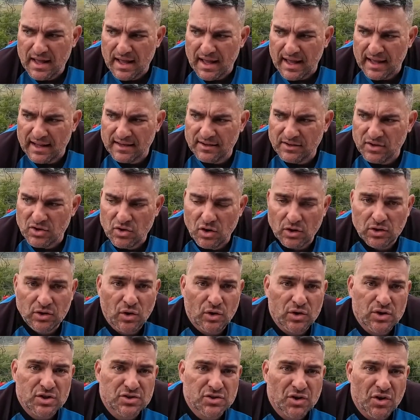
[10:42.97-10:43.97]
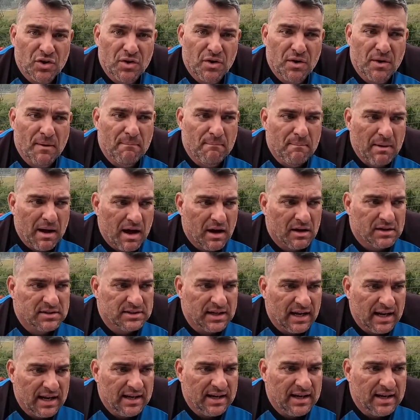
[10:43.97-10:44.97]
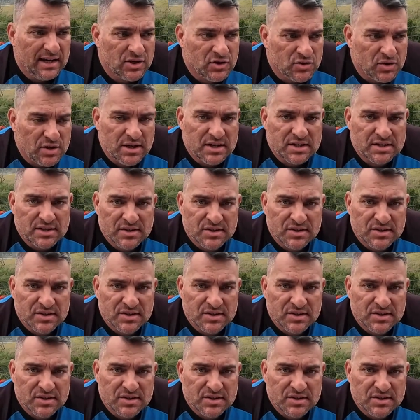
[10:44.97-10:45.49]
and you're not concerned about any trees.